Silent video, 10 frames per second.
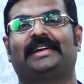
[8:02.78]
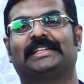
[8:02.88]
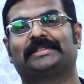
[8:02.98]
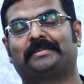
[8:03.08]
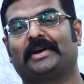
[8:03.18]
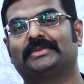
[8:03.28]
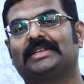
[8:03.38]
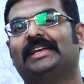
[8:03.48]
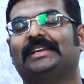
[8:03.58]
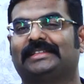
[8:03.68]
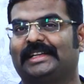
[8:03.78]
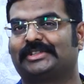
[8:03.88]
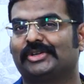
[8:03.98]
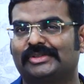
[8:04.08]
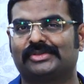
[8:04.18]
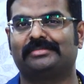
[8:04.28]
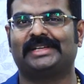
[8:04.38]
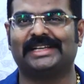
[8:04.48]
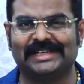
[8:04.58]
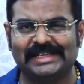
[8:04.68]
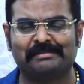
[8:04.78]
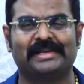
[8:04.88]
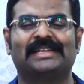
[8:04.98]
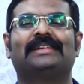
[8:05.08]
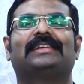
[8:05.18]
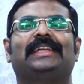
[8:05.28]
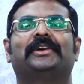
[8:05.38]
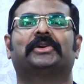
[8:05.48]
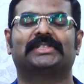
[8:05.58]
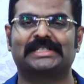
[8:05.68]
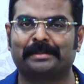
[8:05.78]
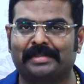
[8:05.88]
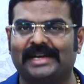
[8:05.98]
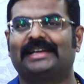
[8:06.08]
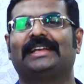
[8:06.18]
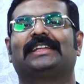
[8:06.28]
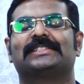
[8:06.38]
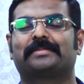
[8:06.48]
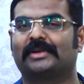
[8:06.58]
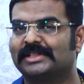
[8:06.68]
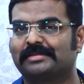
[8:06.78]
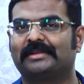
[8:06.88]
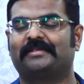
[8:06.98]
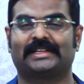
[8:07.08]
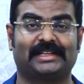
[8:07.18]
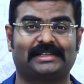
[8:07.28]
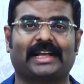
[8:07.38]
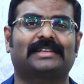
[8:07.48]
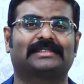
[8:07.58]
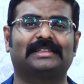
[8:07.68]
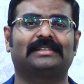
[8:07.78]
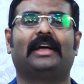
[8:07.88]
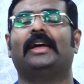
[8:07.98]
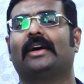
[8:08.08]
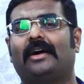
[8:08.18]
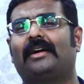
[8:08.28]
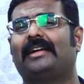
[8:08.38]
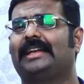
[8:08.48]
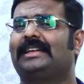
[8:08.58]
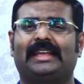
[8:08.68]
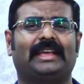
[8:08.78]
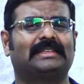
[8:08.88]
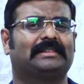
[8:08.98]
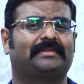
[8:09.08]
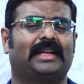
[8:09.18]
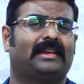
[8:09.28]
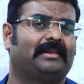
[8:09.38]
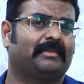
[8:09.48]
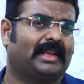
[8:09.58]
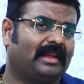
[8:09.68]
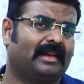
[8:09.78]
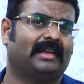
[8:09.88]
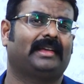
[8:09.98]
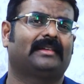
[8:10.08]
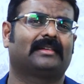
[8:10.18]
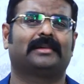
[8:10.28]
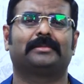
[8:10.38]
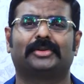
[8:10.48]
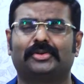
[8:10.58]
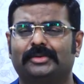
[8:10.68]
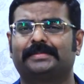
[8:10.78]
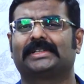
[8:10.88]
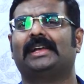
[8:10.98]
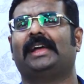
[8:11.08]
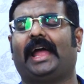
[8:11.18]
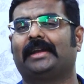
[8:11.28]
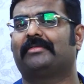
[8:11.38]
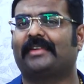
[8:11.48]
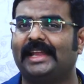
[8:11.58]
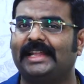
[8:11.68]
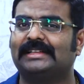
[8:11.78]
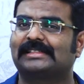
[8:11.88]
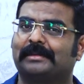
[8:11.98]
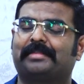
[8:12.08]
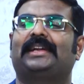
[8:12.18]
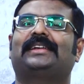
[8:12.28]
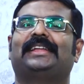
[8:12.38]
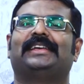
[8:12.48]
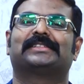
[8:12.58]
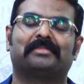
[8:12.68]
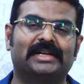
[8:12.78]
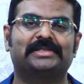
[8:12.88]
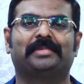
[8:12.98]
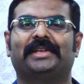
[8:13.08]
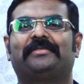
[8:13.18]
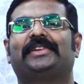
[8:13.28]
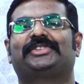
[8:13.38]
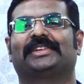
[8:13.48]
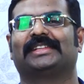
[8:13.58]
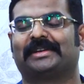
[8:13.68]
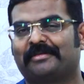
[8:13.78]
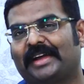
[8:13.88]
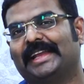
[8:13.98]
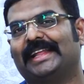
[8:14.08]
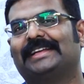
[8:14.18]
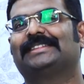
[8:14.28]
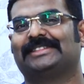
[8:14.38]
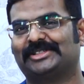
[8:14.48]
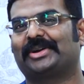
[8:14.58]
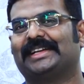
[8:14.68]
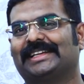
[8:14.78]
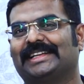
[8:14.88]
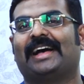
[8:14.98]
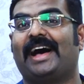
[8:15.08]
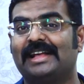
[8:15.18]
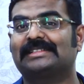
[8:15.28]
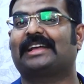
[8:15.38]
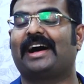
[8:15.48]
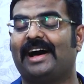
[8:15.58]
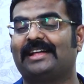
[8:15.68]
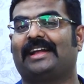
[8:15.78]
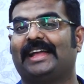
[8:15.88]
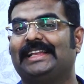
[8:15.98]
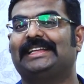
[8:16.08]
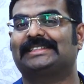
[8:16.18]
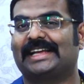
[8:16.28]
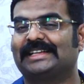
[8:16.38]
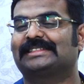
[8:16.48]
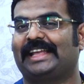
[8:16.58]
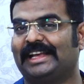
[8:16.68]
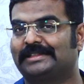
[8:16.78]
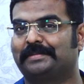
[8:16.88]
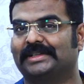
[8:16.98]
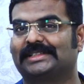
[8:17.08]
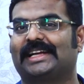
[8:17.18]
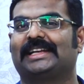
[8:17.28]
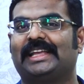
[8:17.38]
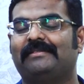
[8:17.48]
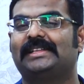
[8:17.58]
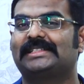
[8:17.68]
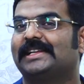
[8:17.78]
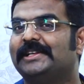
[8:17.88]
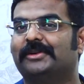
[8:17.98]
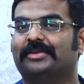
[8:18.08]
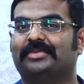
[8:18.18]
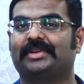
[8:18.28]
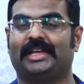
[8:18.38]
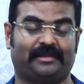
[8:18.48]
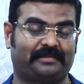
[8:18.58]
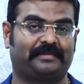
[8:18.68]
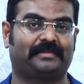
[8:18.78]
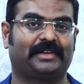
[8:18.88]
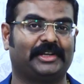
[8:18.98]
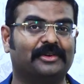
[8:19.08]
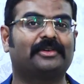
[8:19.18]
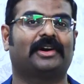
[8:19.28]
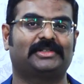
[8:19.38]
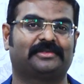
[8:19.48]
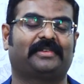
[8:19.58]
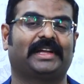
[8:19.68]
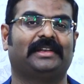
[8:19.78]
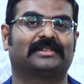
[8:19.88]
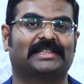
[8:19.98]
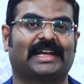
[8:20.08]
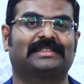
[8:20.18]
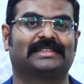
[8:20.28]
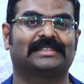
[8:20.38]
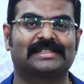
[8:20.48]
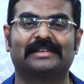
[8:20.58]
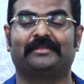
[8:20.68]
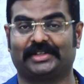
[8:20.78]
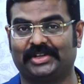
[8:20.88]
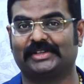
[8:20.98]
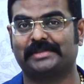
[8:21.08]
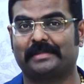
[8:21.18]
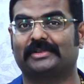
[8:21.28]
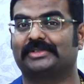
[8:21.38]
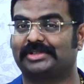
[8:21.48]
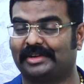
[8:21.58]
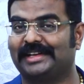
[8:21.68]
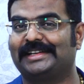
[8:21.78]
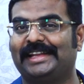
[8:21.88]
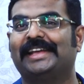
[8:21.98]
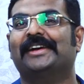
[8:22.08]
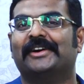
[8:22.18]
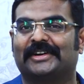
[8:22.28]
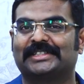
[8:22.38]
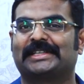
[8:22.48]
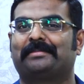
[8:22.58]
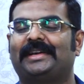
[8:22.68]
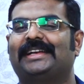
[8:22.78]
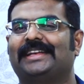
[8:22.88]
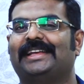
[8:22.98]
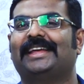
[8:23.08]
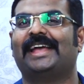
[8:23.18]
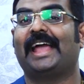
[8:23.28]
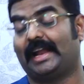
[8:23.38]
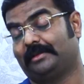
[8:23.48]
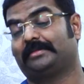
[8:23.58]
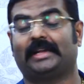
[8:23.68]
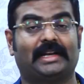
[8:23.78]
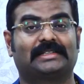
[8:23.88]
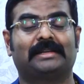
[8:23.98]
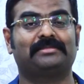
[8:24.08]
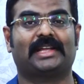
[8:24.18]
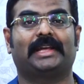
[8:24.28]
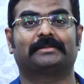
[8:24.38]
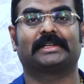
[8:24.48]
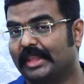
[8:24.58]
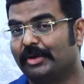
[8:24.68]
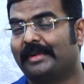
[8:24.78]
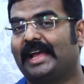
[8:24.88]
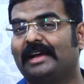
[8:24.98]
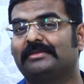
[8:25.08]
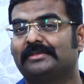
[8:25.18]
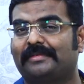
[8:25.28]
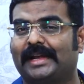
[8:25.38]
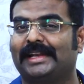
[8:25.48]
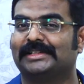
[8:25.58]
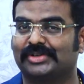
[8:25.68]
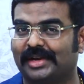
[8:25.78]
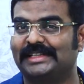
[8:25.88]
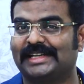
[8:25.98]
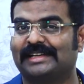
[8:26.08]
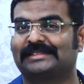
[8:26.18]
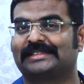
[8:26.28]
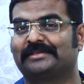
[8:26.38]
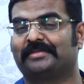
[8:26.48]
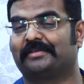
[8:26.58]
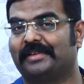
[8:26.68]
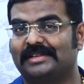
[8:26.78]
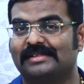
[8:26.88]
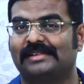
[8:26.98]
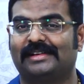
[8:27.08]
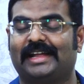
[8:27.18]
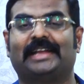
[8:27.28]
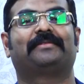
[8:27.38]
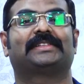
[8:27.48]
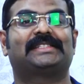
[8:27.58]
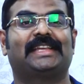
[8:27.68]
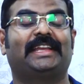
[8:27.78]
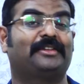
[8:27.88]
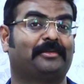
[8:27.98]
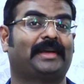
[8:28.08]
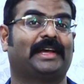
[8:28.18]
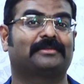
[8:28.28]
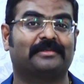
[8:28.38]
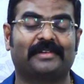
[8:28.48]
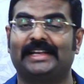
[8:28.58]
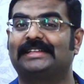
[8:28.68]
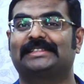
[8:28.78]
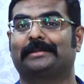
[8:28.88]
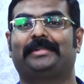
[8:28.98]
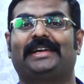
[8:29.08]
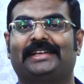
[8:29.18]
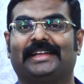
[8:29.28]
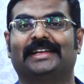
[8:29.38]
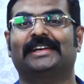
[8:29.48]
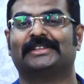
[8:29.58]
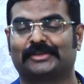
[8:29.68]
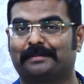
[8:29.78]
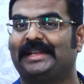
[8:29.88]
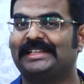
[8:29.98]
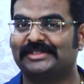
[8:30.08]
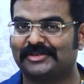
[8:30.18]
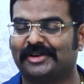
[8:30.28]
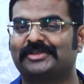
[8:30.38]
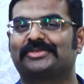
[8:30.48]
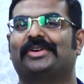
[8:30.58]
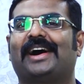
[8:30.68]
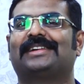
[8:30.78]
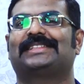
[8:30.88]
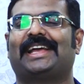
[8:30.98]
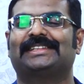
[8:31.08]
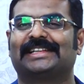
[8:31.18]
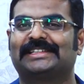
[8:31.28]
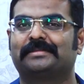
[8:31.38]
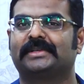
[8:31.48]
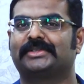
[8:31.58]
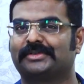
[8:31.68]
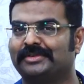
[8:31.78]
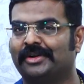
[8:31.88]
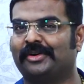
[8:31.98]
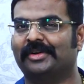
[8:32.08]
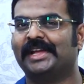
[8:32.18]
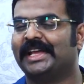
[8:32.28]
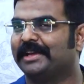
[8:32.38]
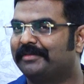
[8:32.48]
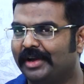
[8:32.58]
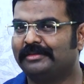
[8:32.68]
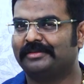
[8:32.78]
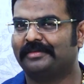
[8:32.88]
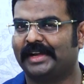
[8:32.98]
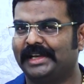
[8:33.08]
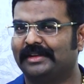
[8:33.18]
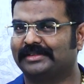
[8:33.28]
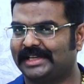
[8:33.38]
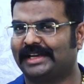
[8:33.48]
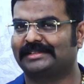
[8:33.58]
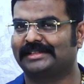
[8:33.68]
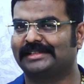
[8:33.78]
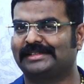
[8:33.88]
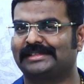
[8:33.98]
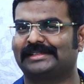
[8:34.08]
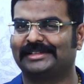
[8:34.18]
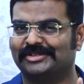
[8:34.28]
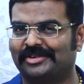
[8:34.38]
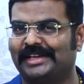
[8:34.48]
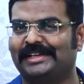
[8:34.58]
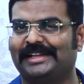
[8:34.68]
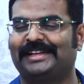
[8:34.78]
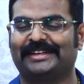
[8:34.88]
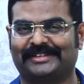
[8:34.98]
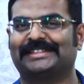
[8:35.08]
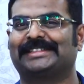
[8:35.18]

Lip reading: and spouse, they choose to be independently or separately responsible for their taxes, or in case if they are in very high income groups, and filing separately is much beneficial than filing jointly. Ask our iLead tax expert and he will tell you if you got to file your taxes with your spouse jointly or separately, and at some times you may have to file a joint tax return for federal, and for state you may have to file it separately. So please talk to our tax expert to know if you have to file your taxes jointly or